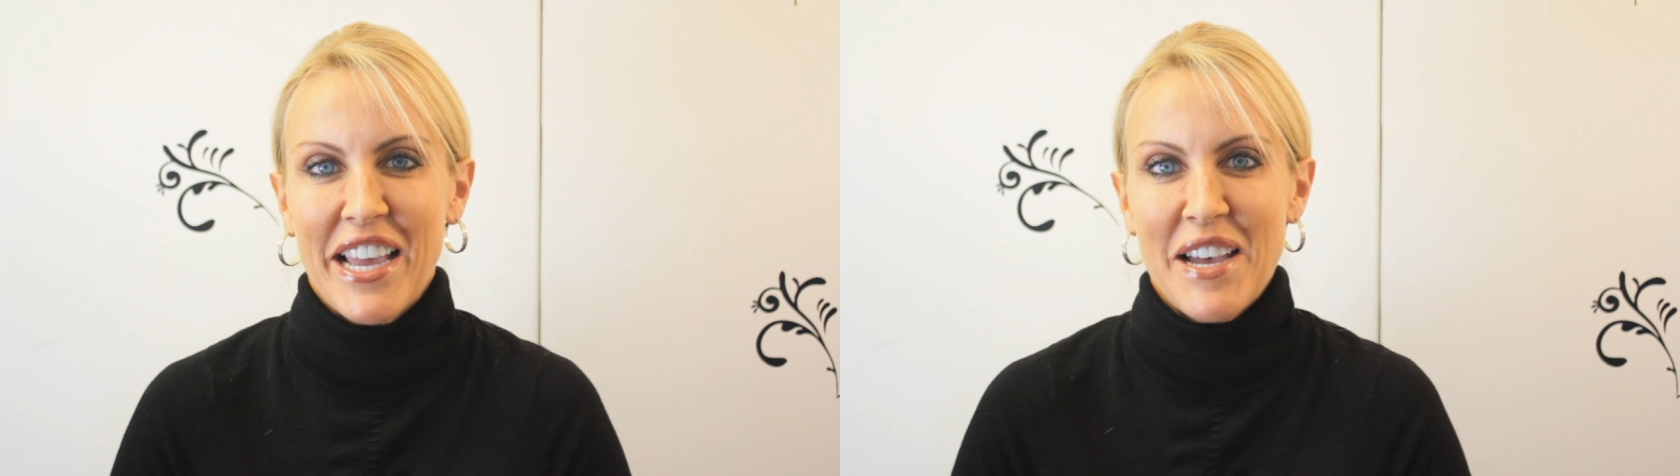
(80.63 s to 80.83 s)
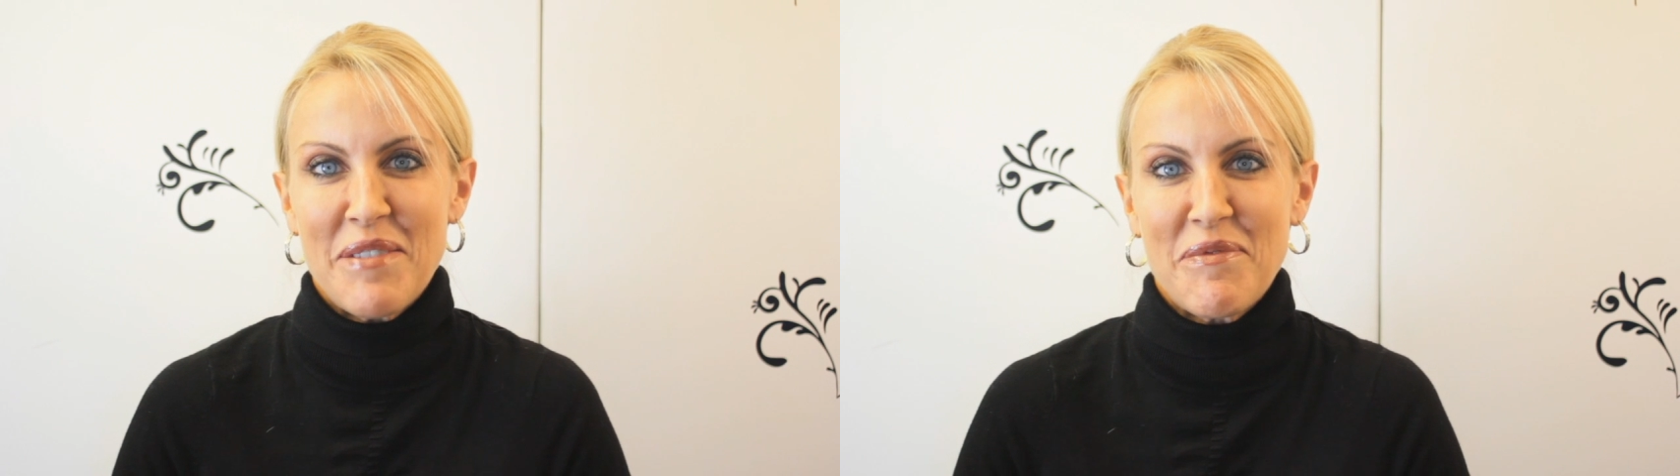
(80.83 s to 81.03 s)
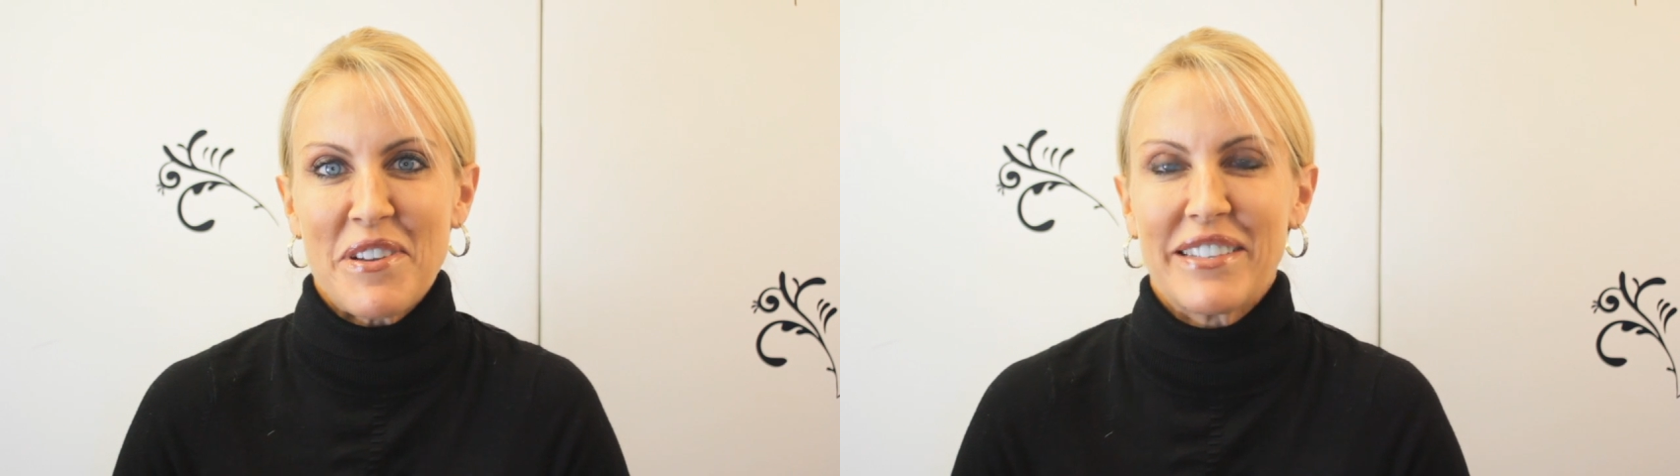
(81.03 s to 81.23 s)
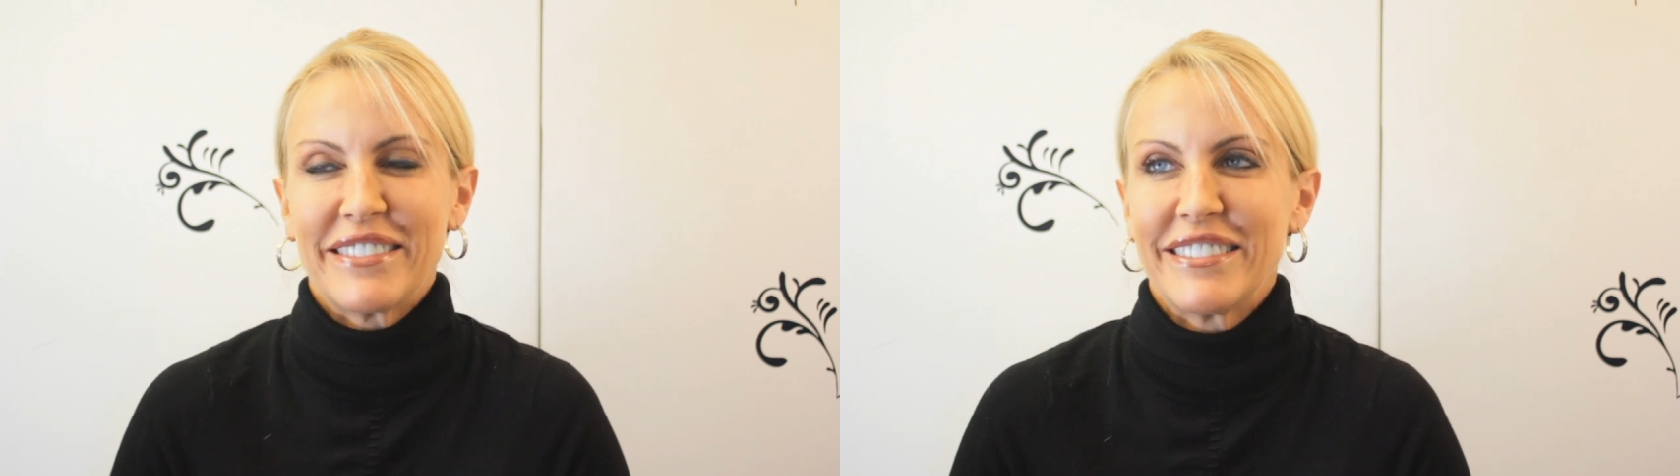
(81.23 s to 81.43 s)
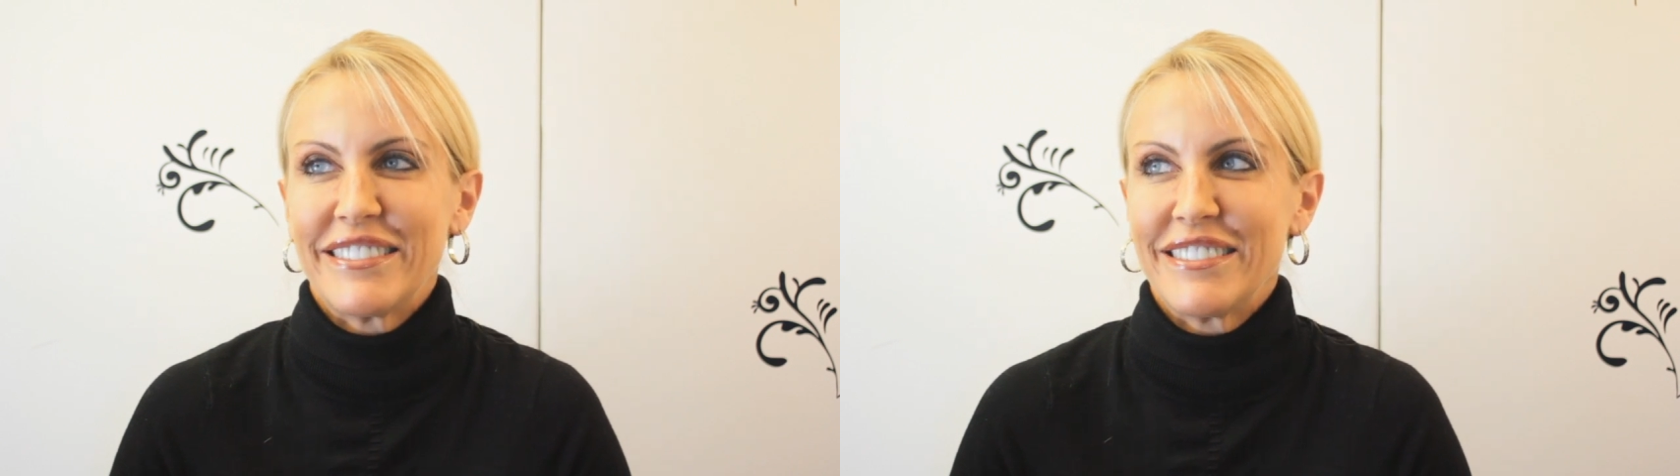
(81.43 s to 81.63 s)

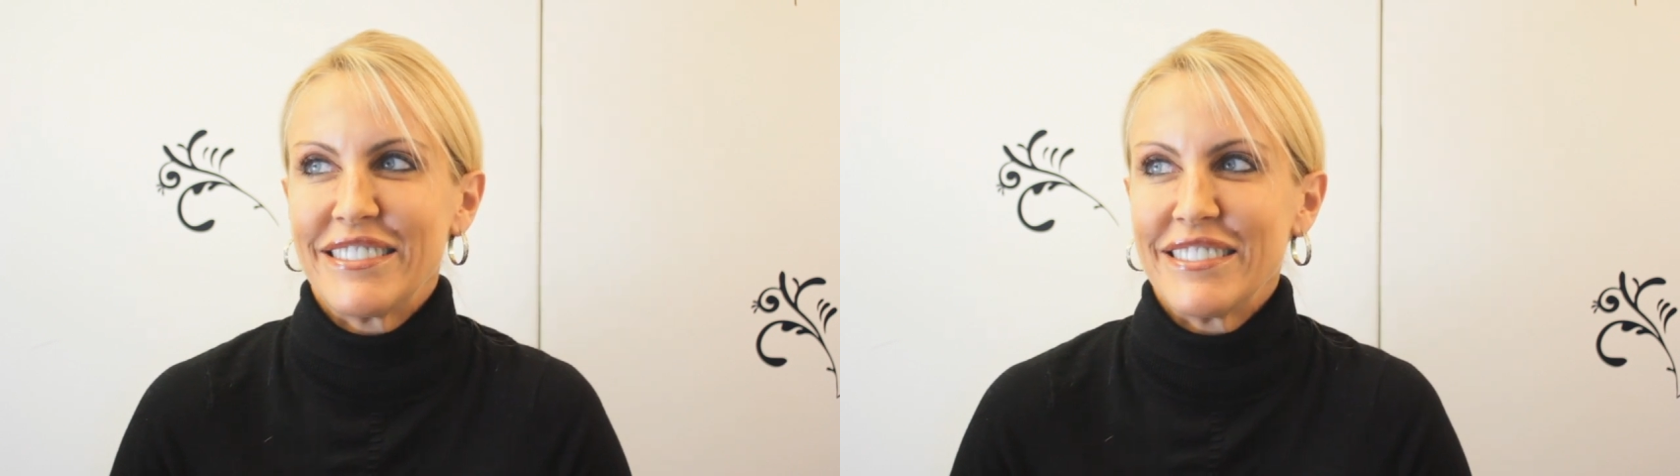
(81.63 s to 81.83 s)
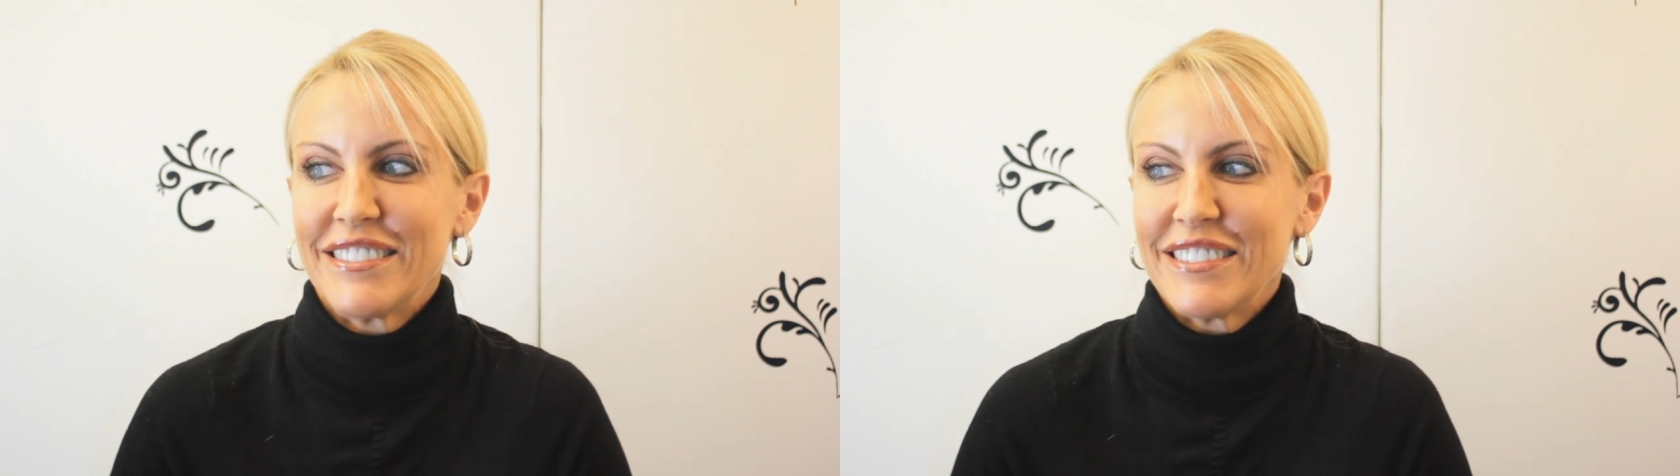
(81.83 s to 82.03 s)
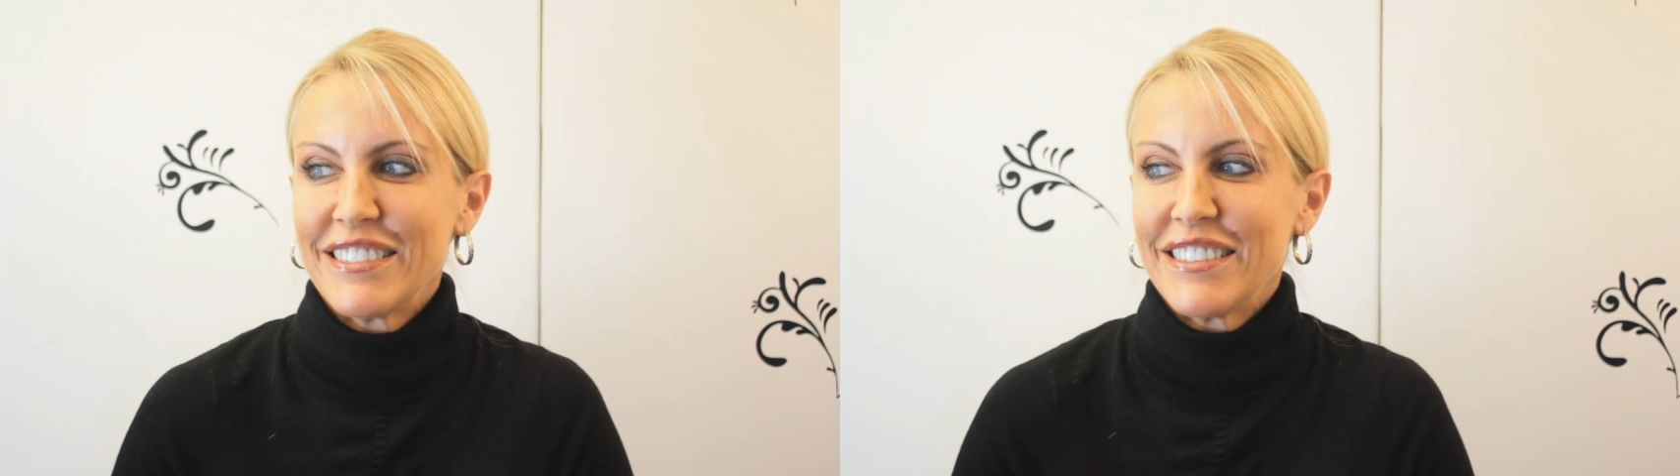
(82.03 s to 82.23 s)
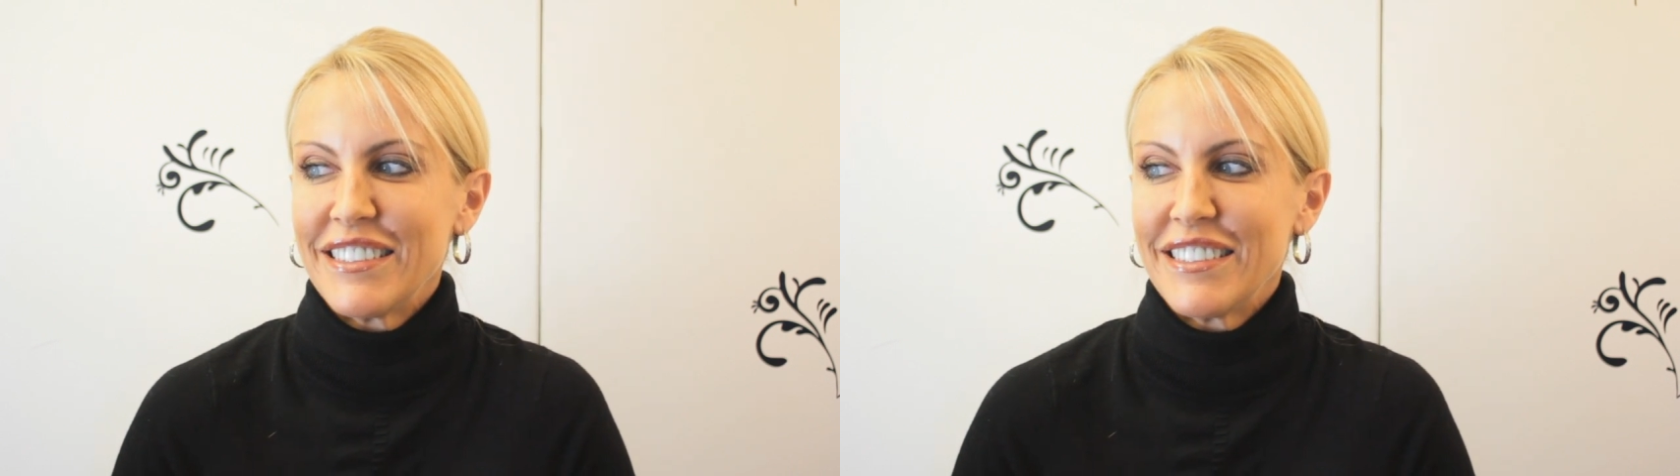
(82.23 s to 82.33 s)
up.